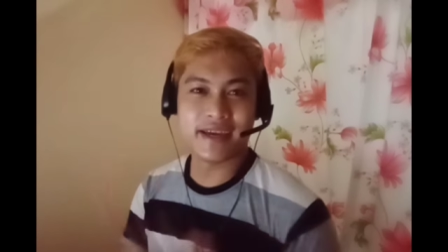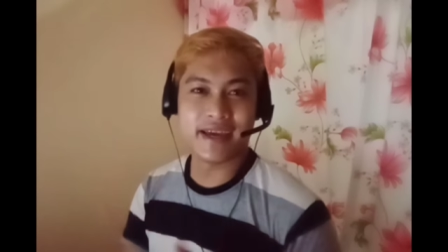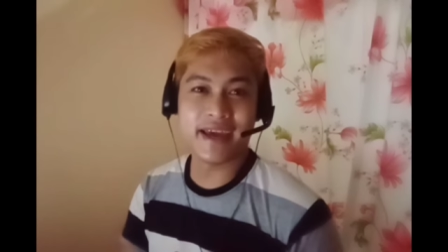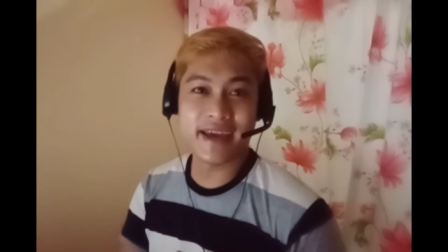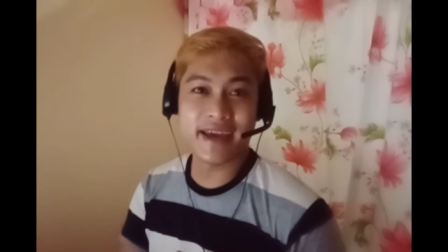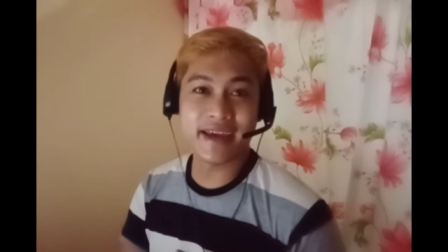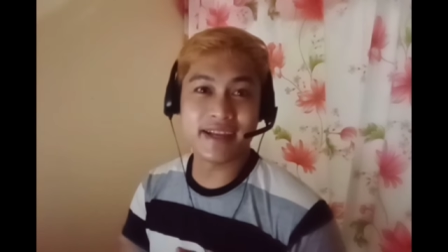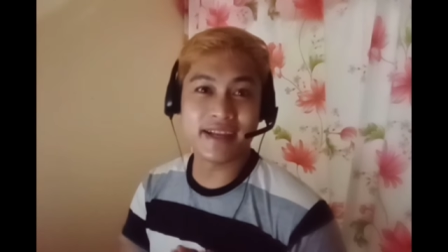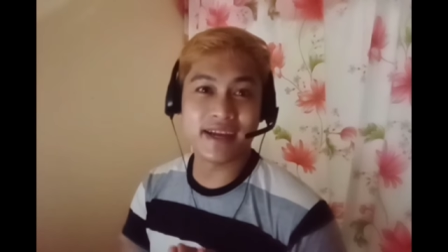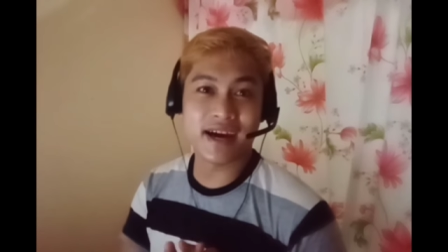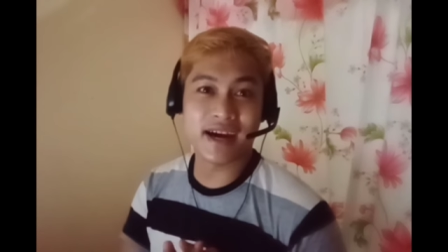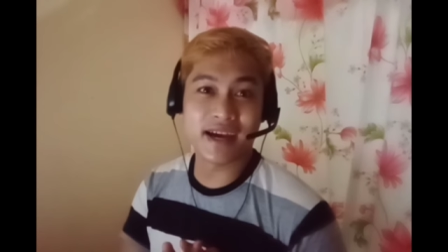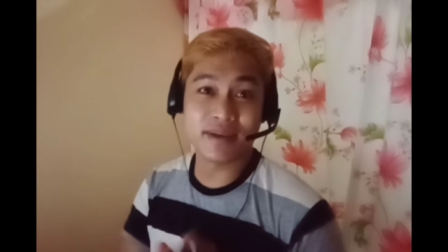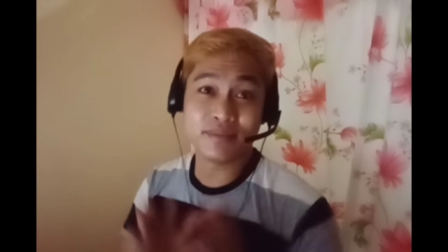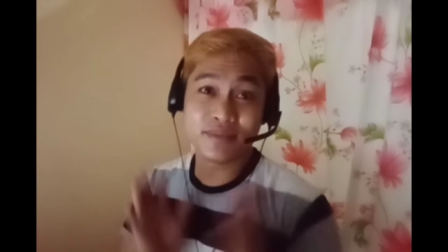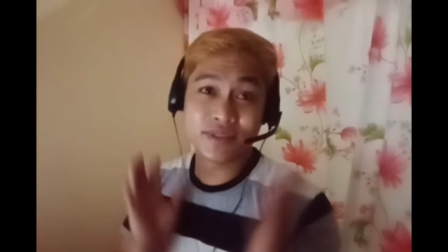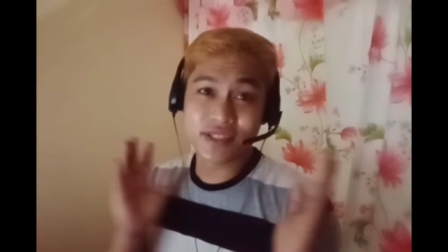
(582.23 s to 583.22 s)
And
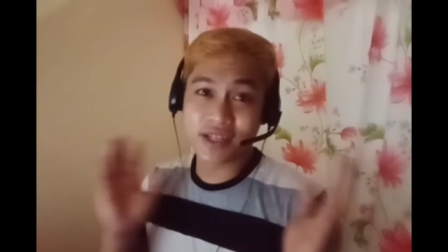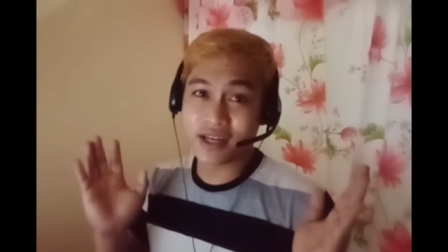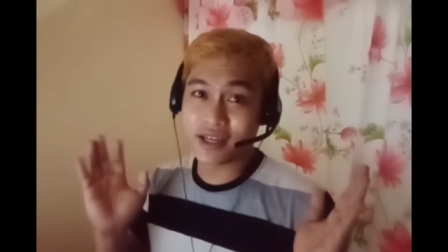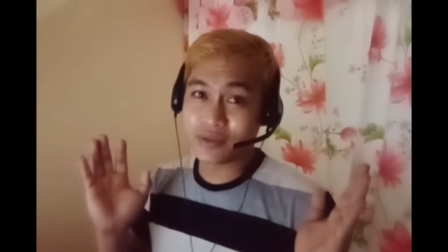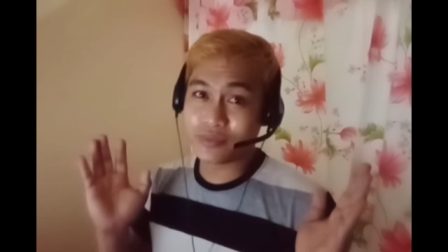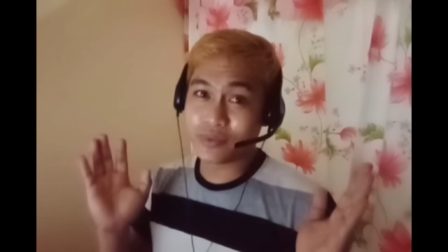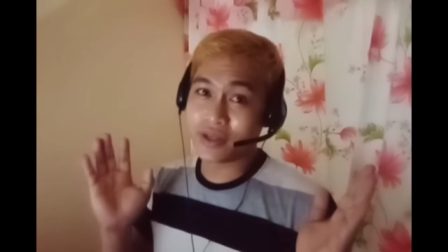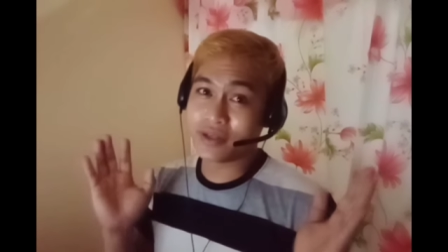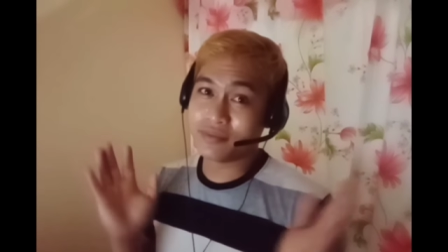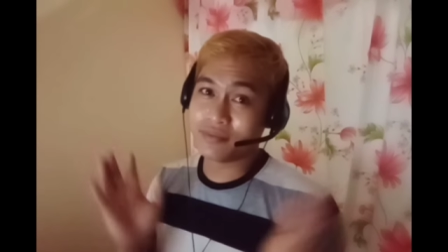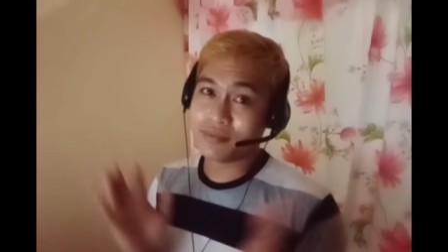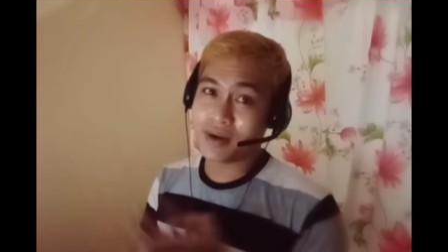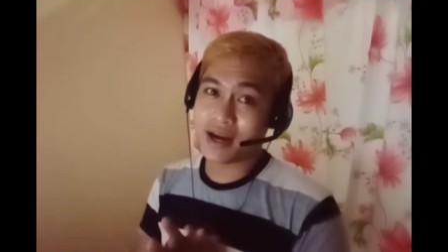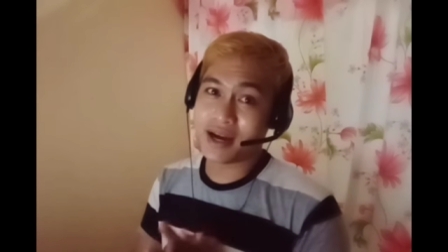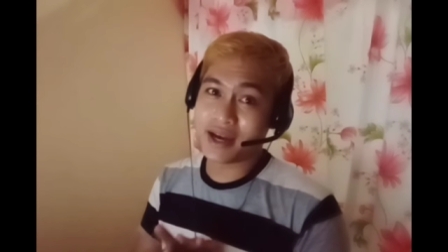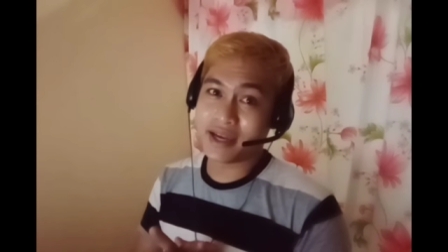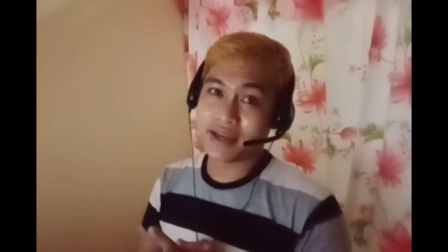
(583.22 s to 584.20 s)
I'm done with
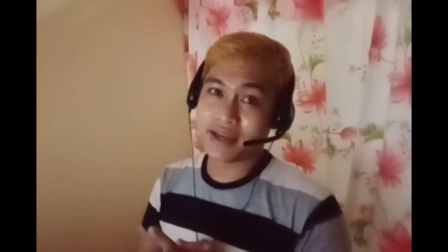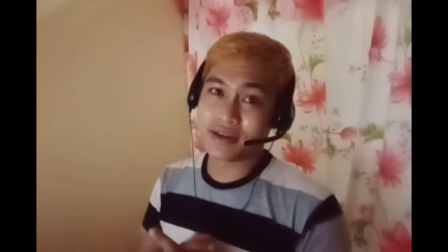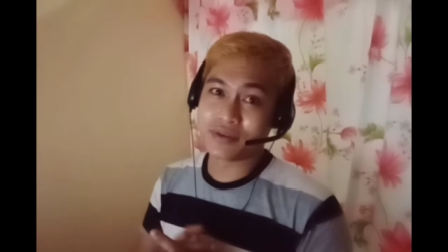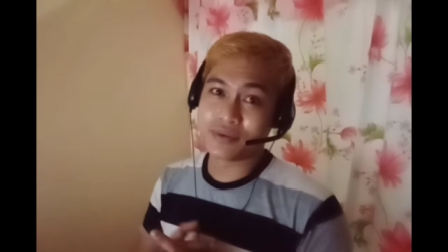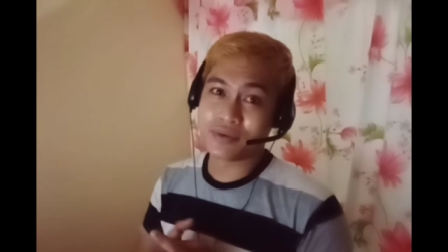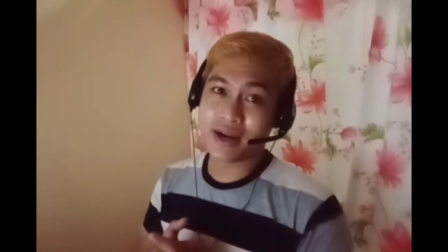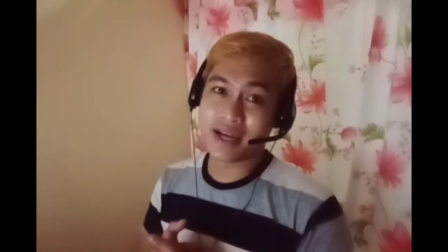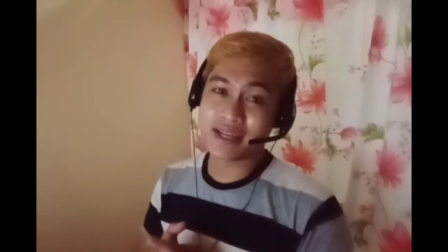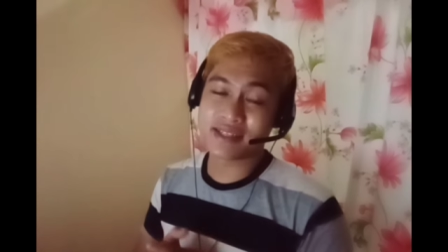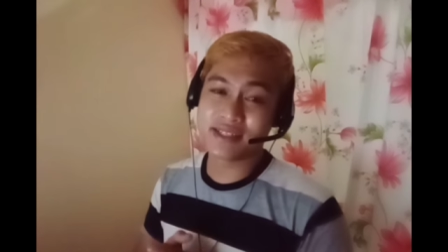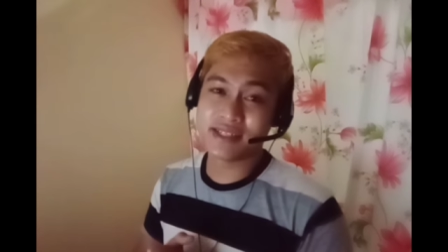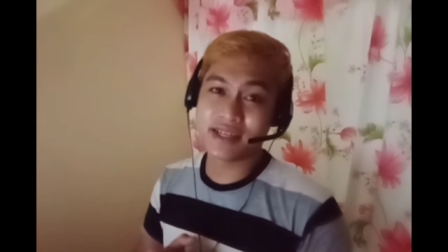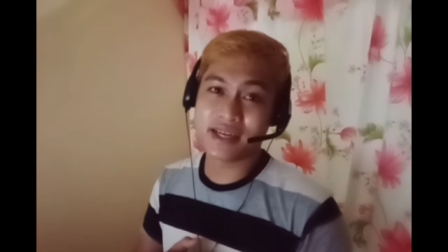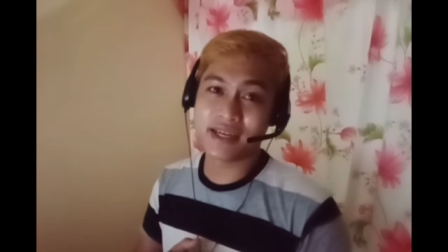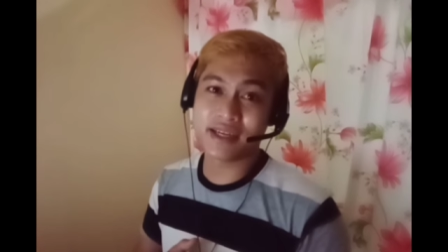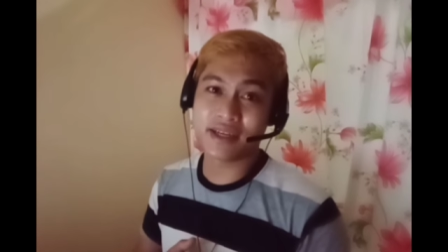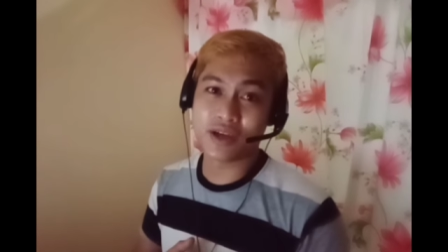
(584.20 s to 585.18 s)
my rest
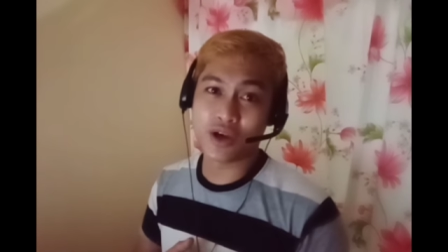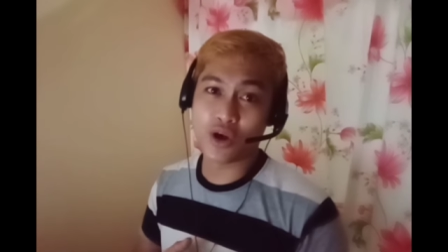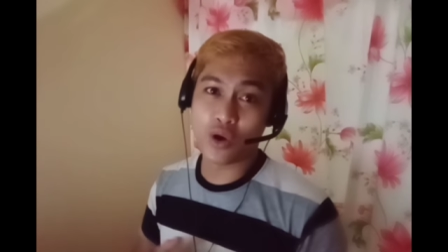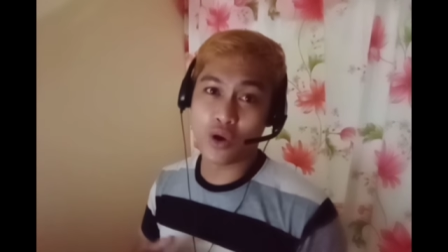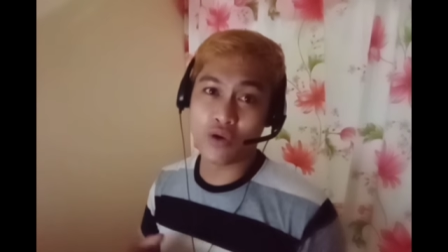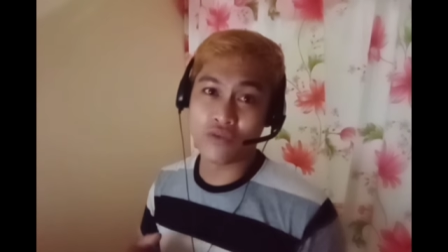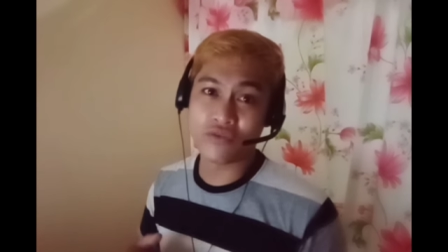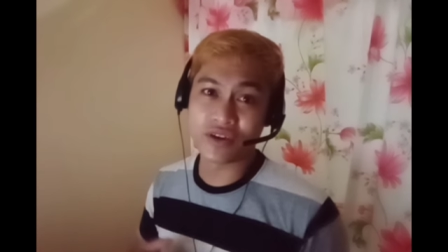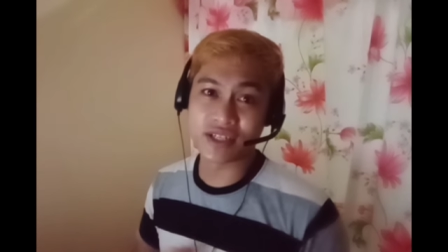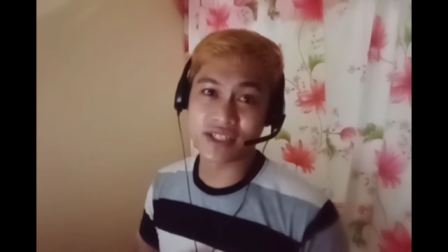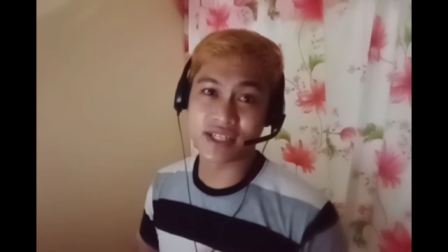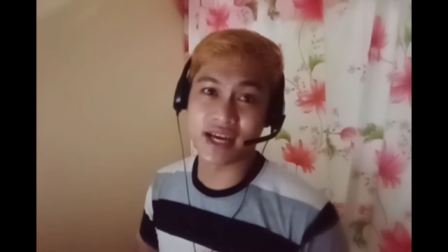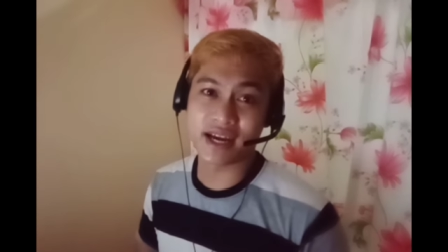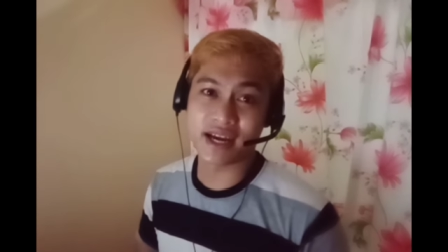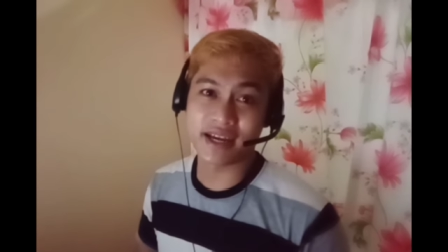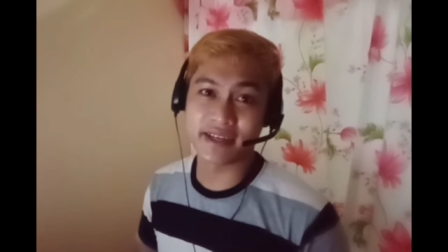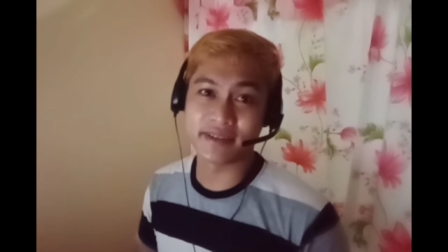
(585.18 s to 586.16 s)
day
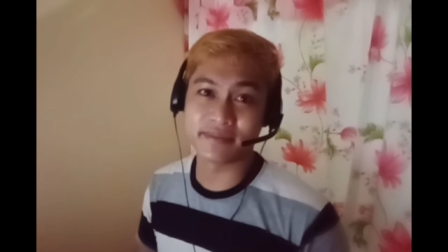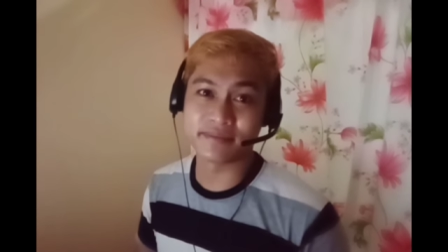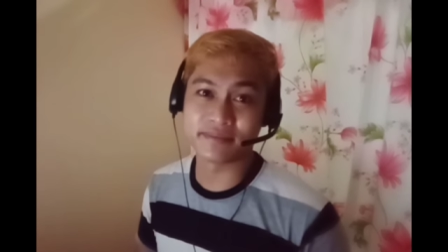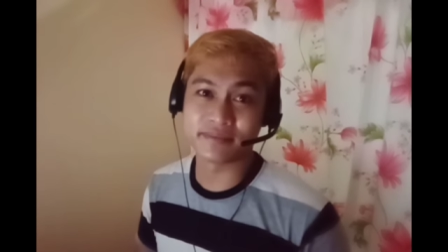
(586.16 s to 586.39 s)
overtime.